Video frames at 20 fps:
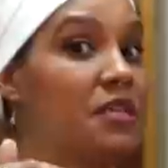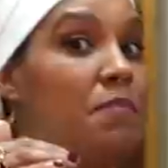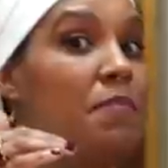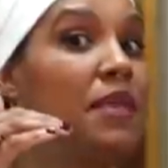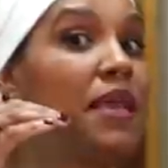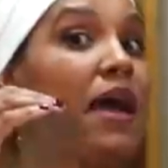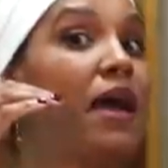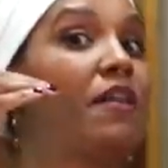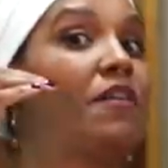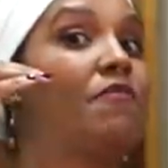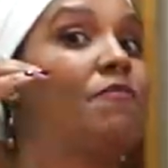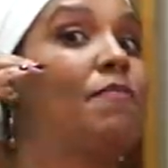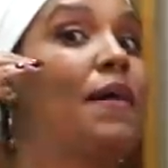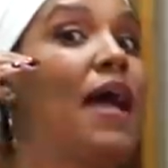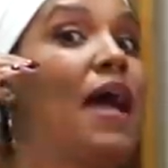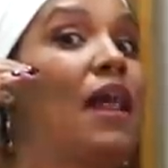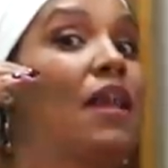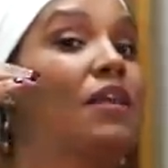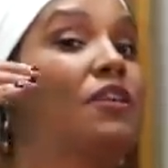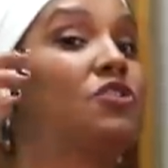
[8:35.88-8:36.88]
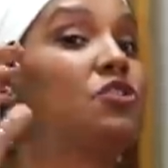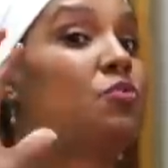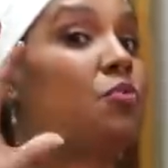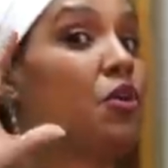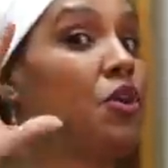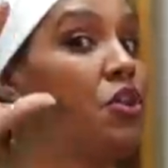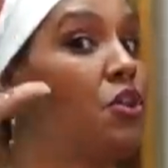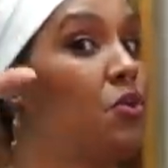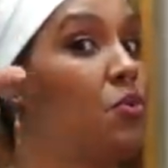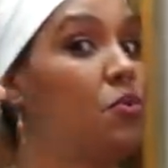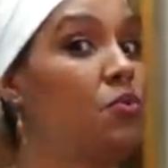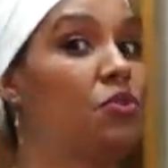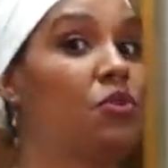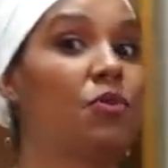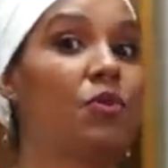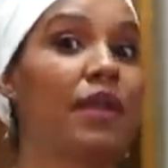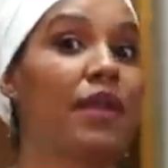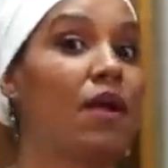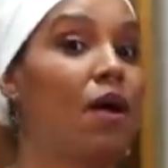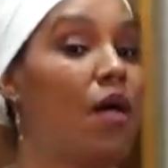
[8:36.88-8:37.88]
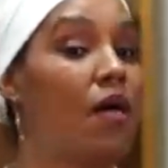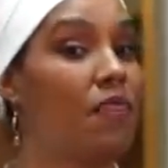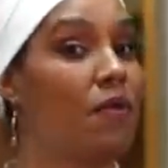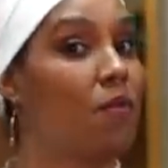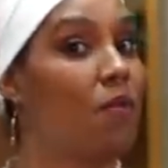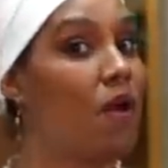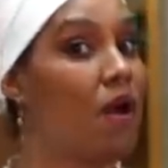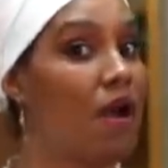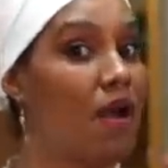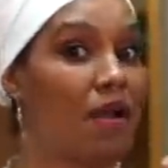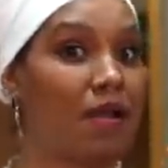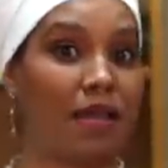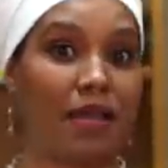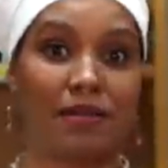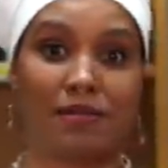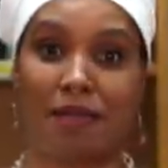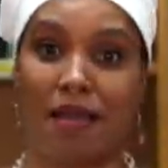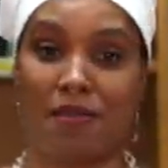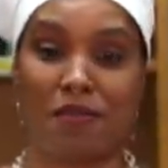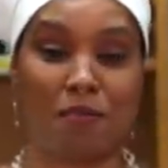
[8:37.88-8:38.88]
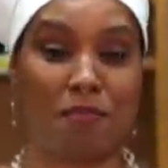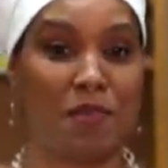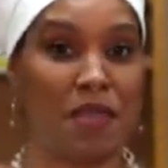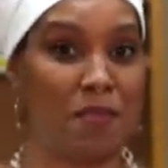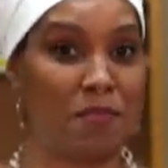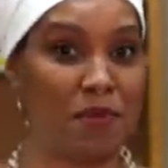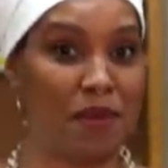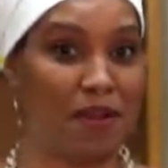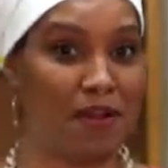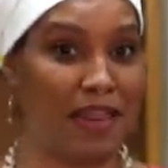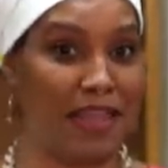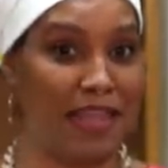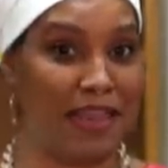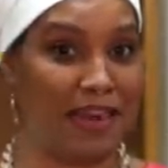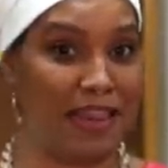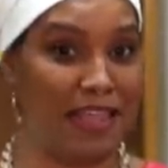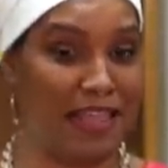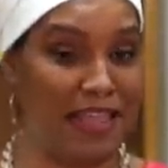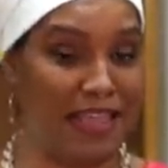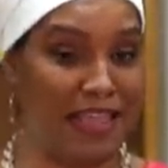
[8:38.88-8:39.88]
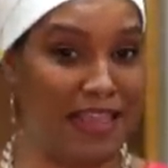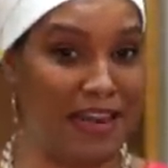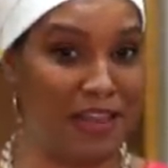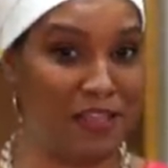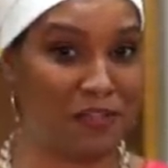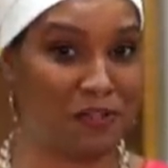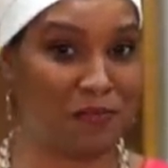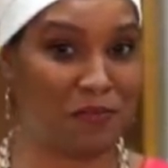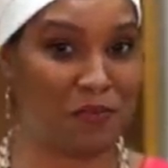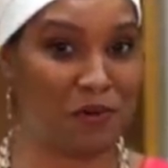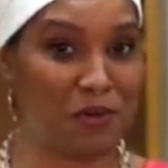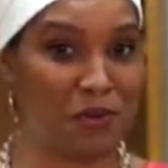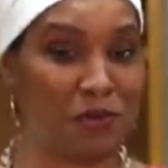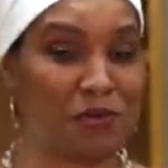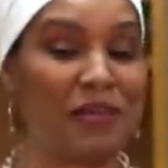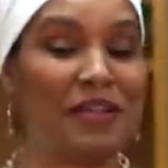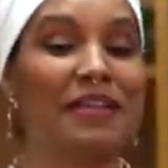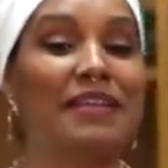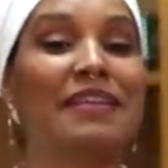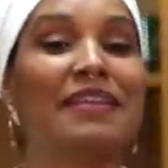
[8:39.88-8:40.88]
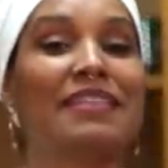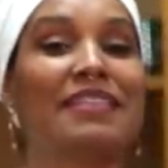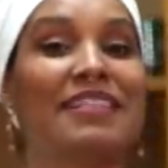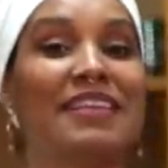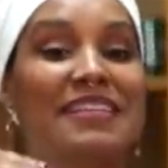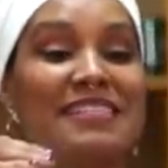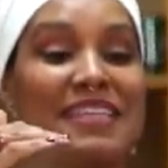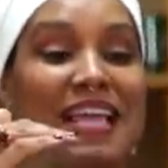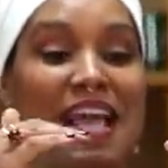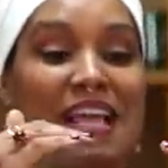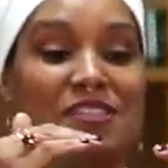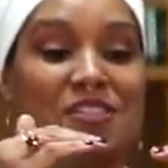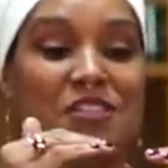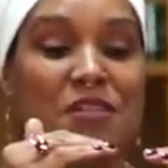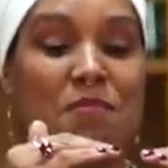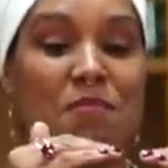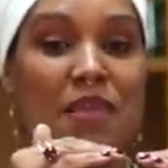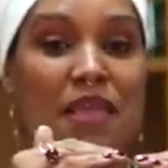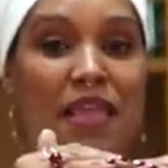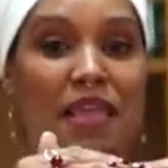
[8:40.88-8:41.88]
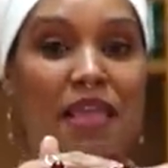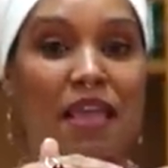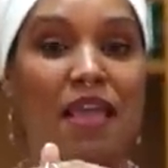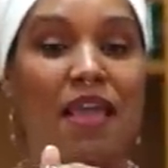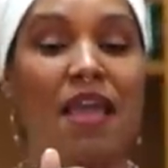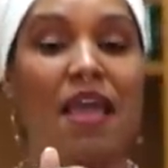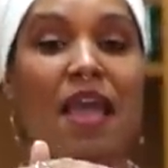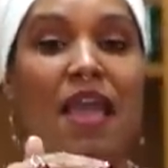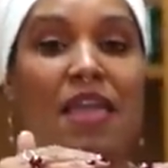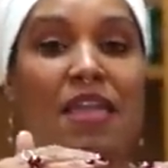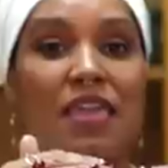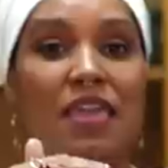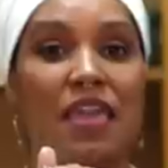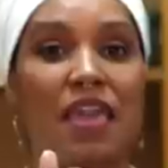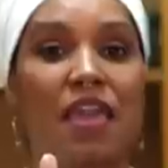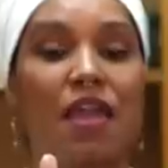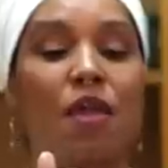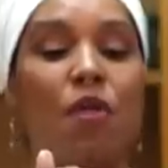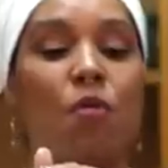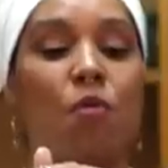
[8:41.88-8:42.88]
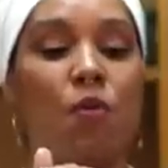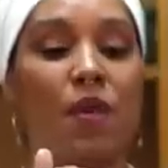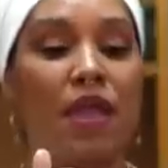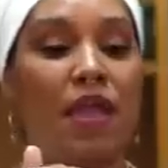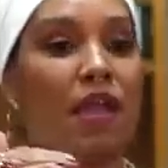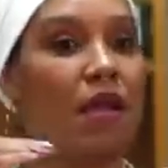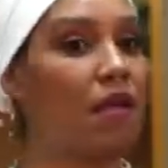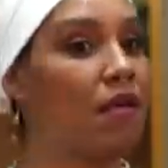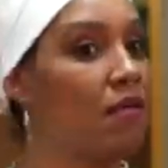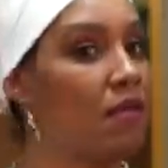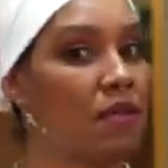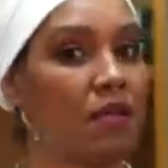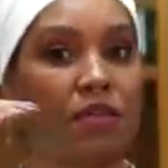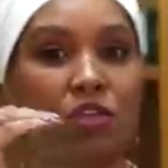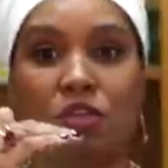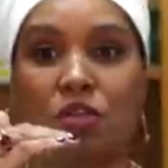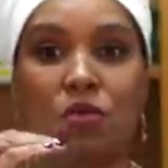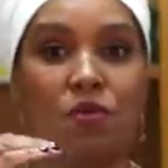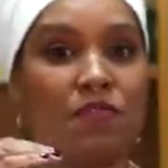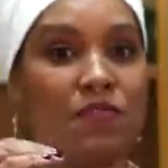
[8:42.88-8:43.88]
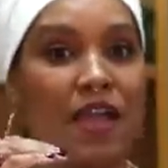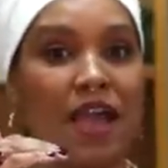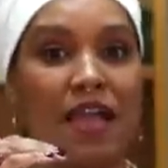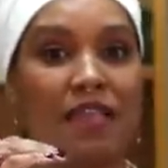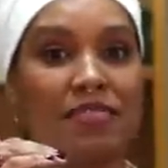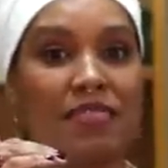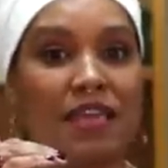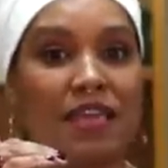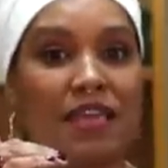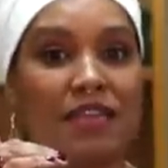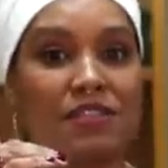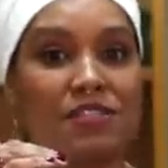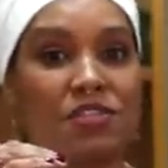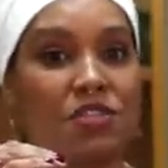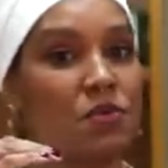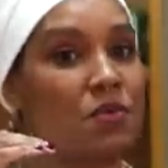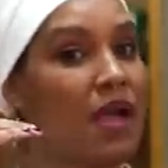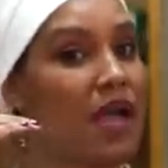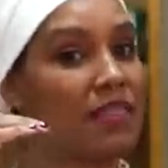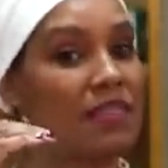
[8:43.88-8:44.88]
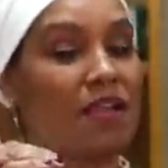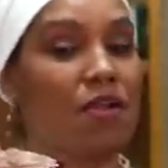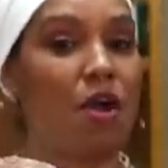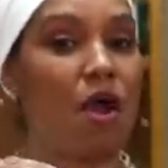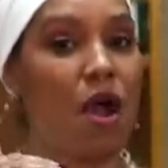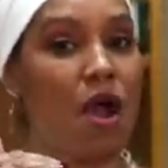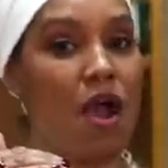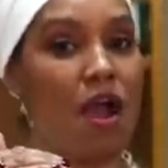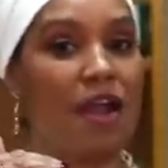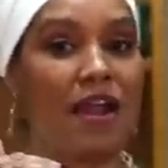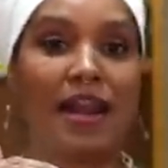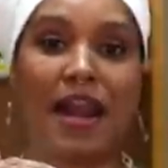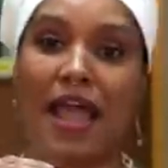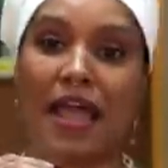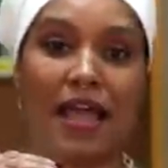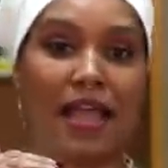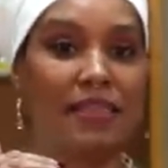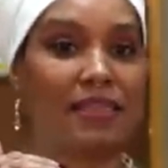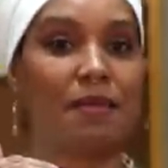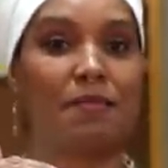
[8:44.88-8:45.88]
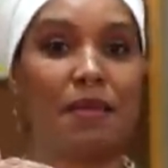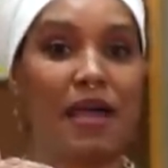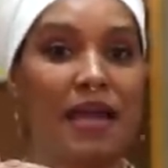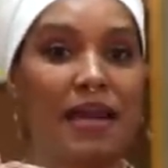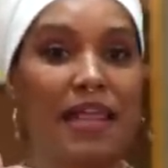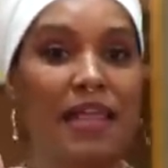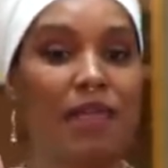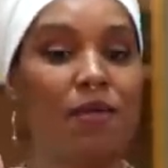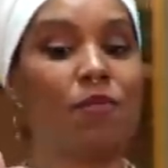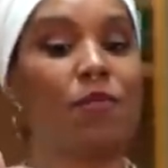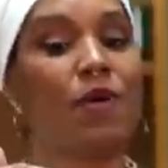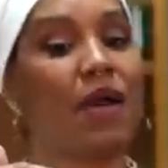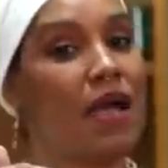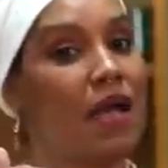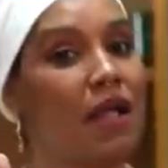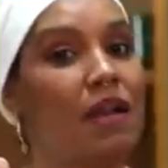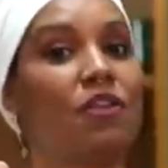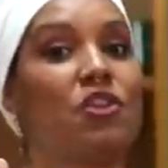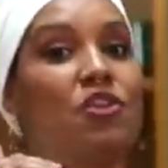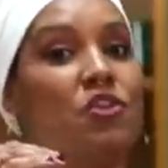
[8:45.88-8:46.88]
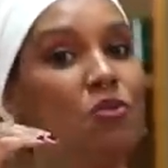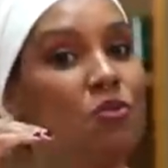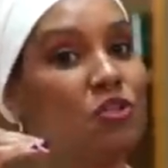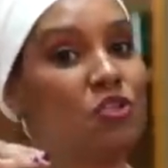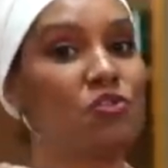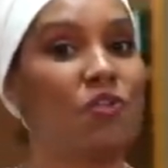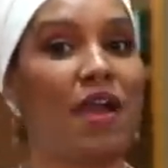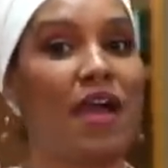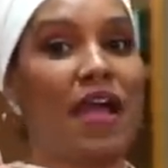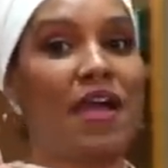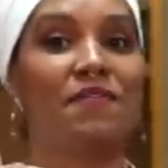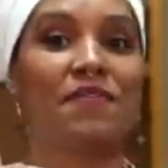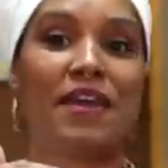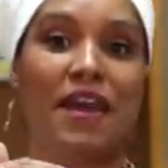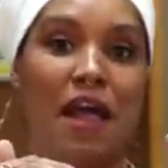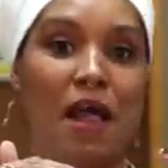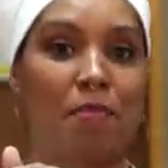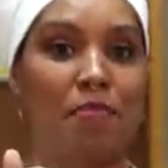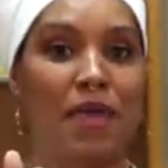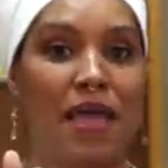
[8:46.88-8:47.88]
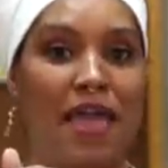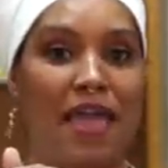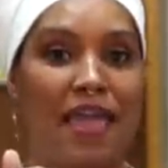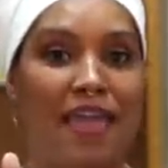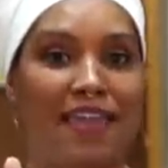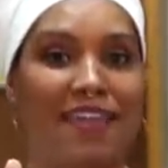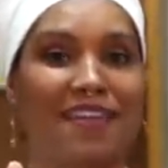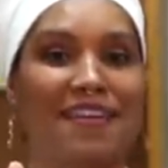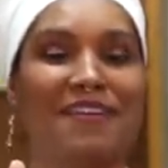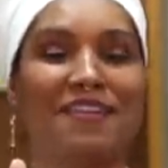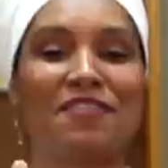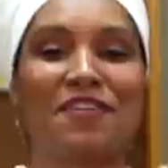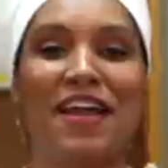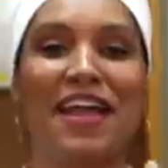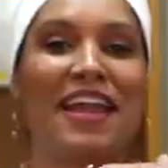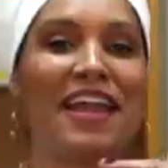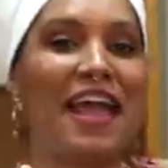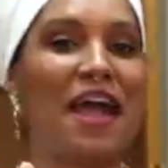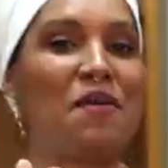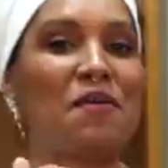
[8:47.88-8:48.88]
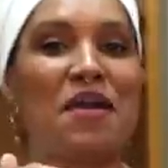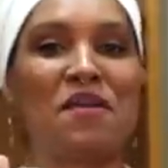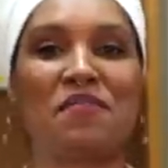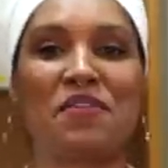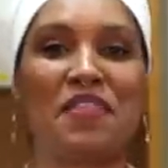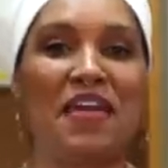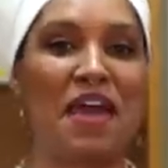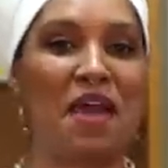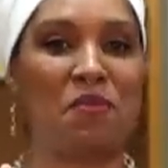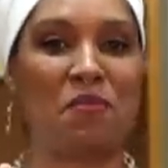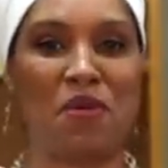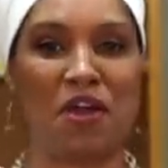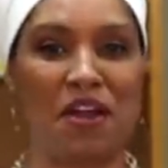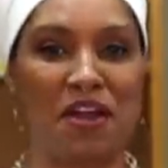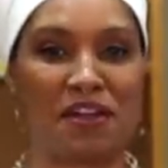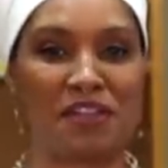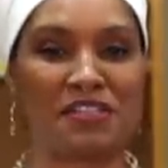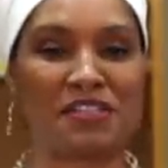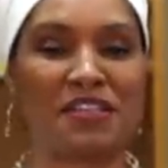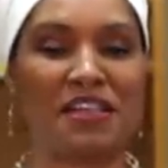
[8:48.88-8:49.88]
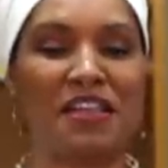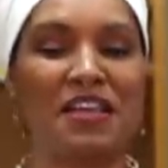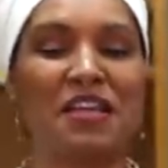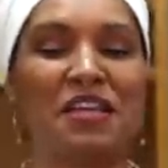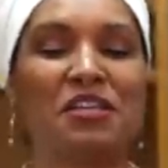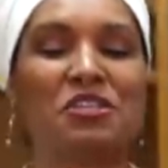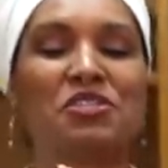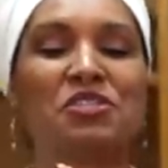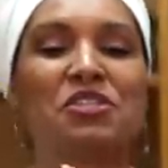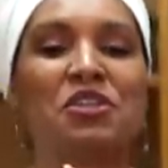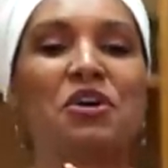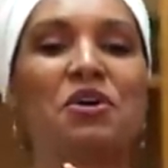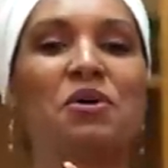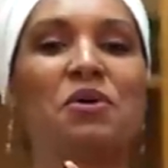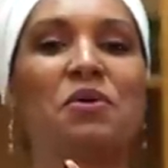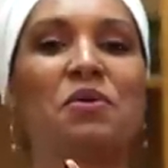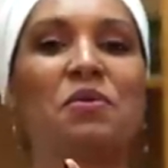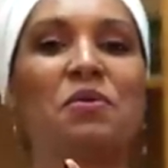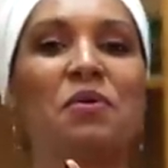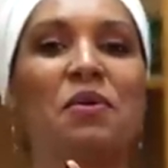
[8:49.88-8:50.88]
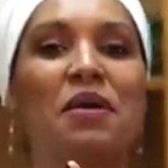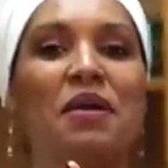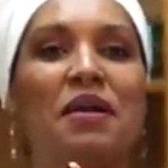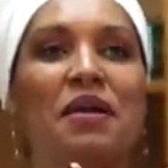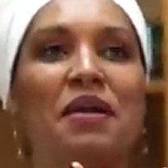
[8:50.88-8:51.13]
to be out of balance where you're doing all the work and other people are eating the fruit. This has to be a year where you've got this, you got the car and I got the money. Well, you drive and I'll pay, right? However that works. So